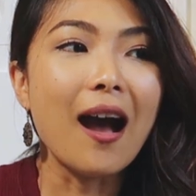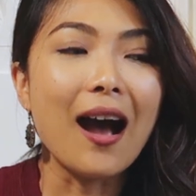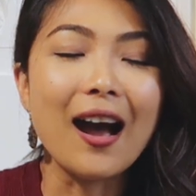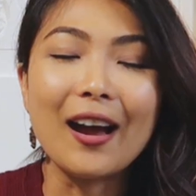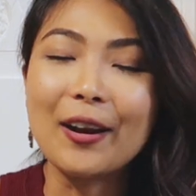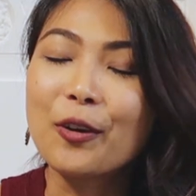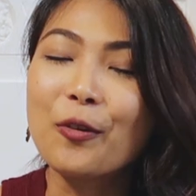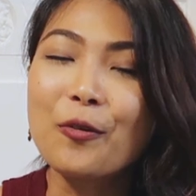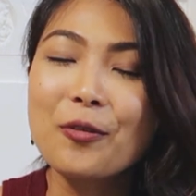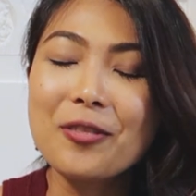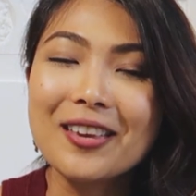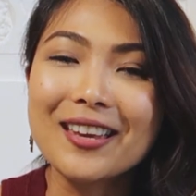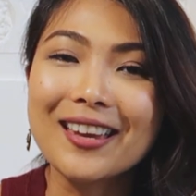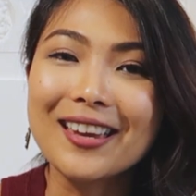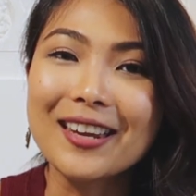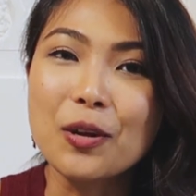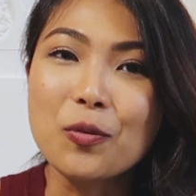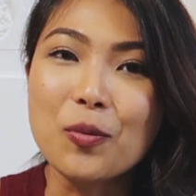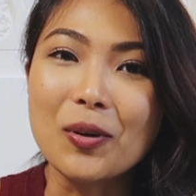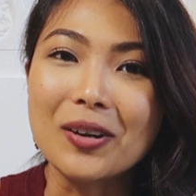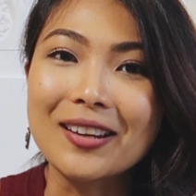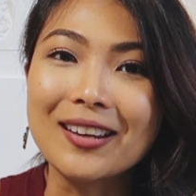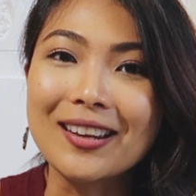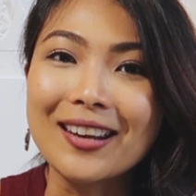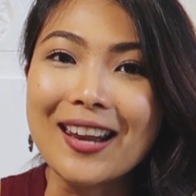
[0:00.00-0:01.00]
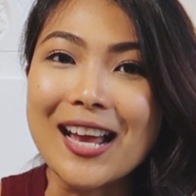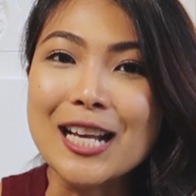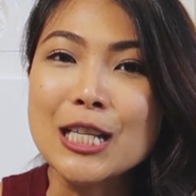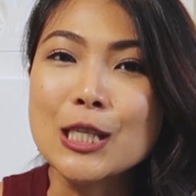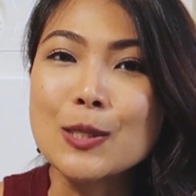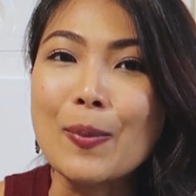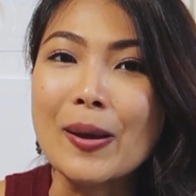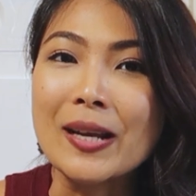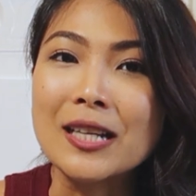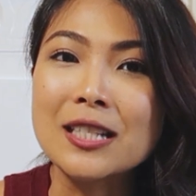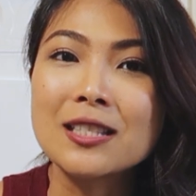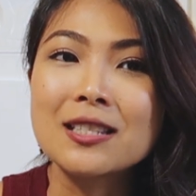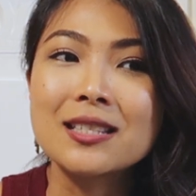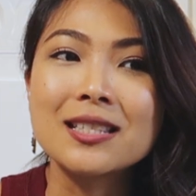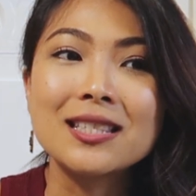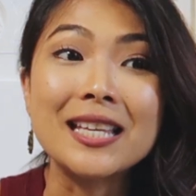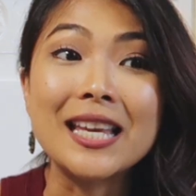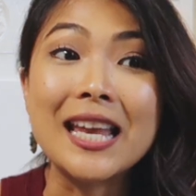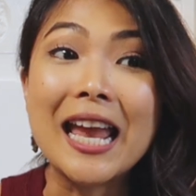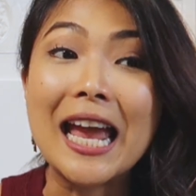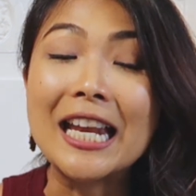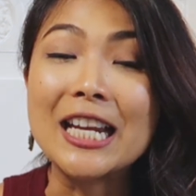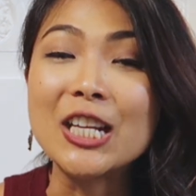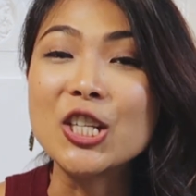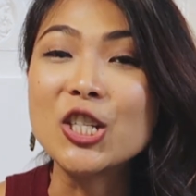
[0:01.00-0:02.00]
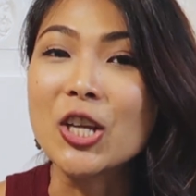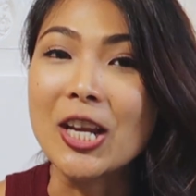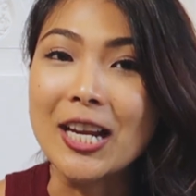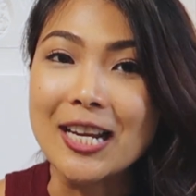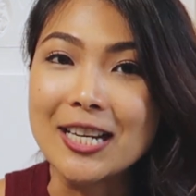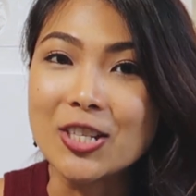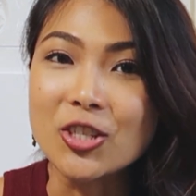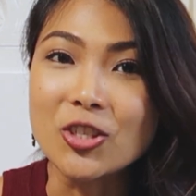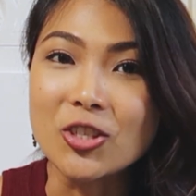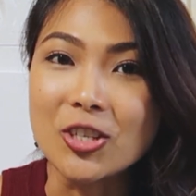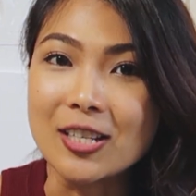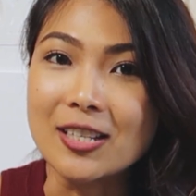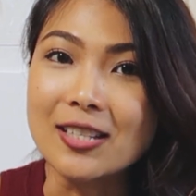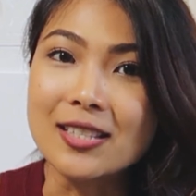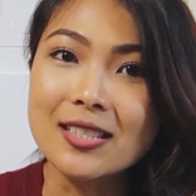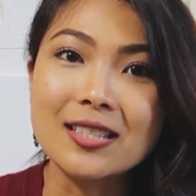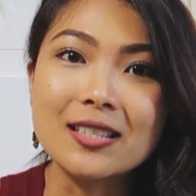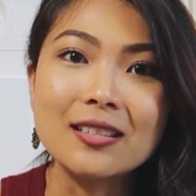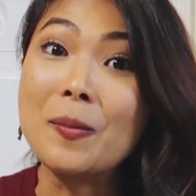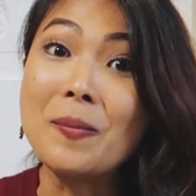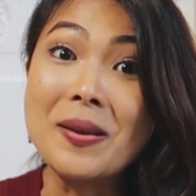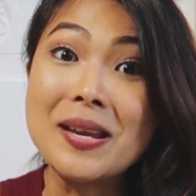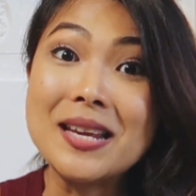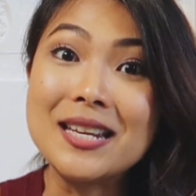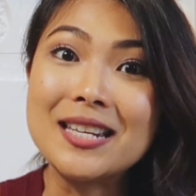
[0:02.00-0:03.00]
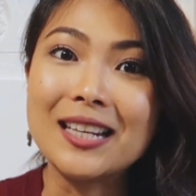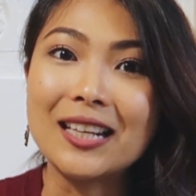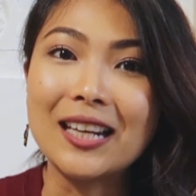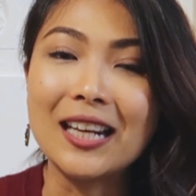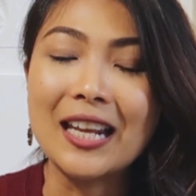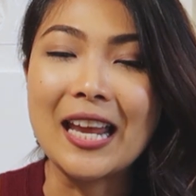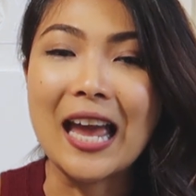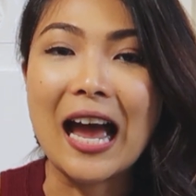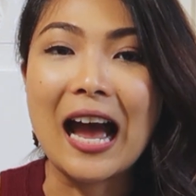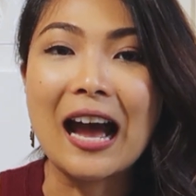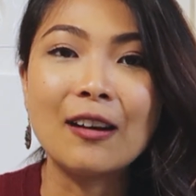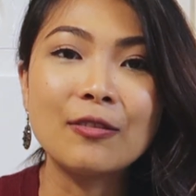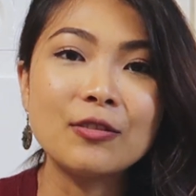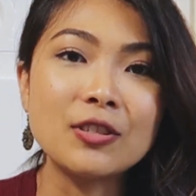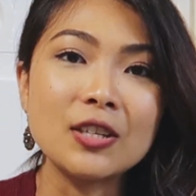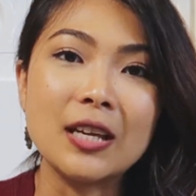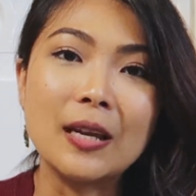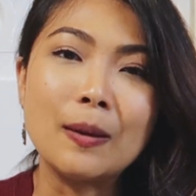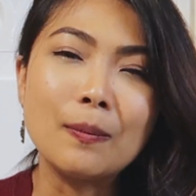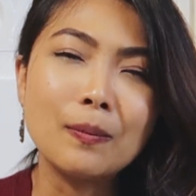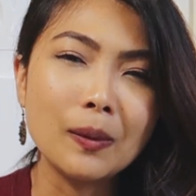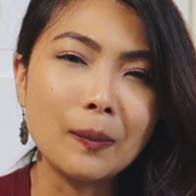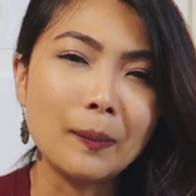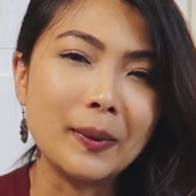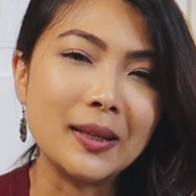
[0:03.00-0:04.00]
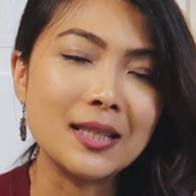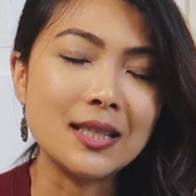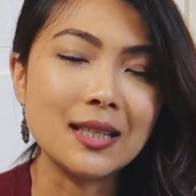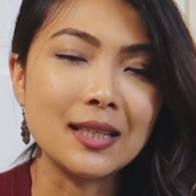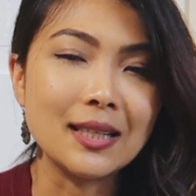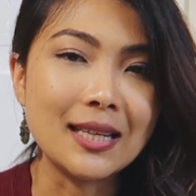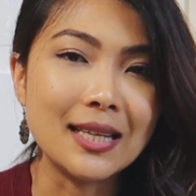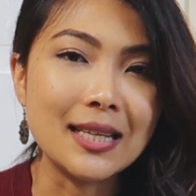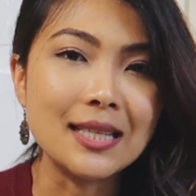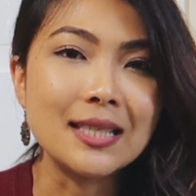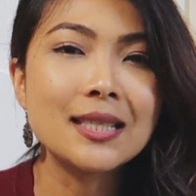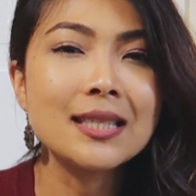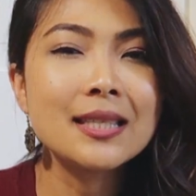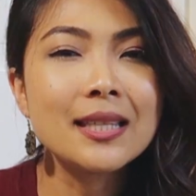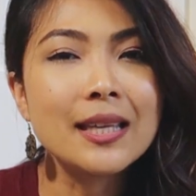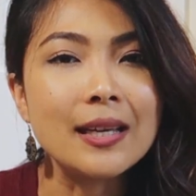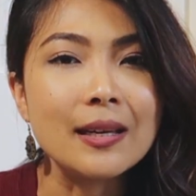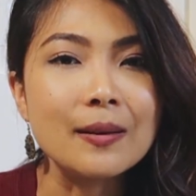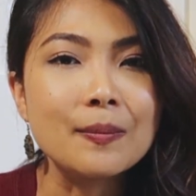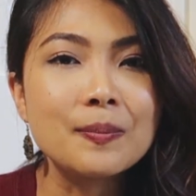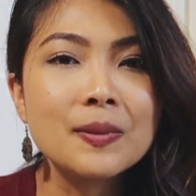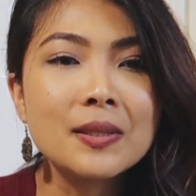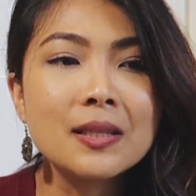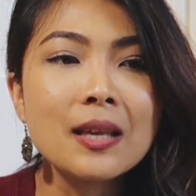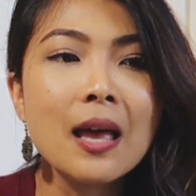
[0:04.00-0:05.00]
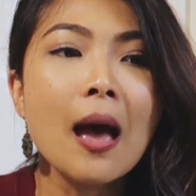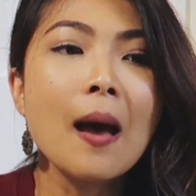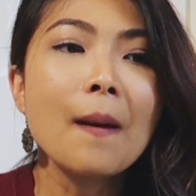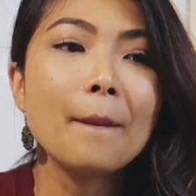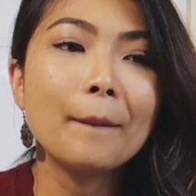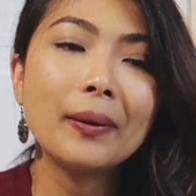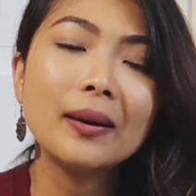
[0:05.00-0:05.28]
I don't think anyone can expect to see any changes immediately after implementing these tips.